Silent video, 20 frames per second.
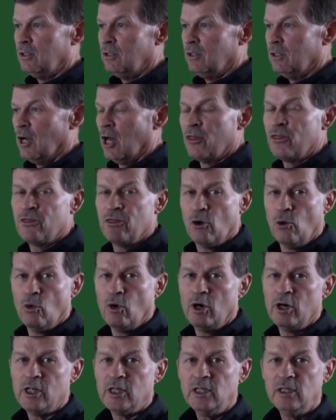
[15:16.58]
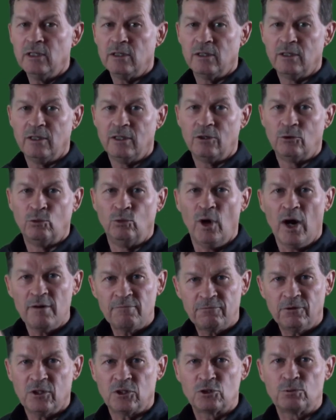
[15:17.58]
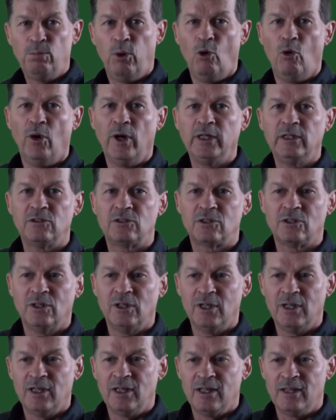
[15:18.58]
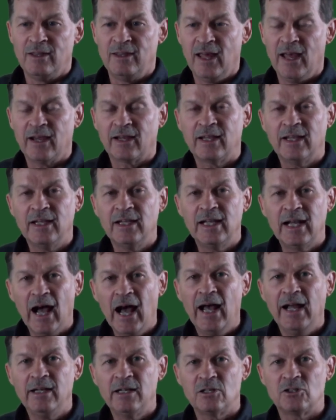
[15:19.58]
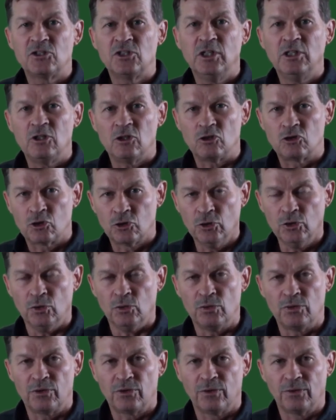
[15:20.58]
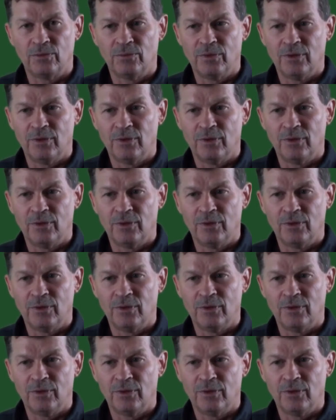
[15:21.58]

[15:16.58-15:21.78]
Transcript: authority, reference point that can guide us into truth.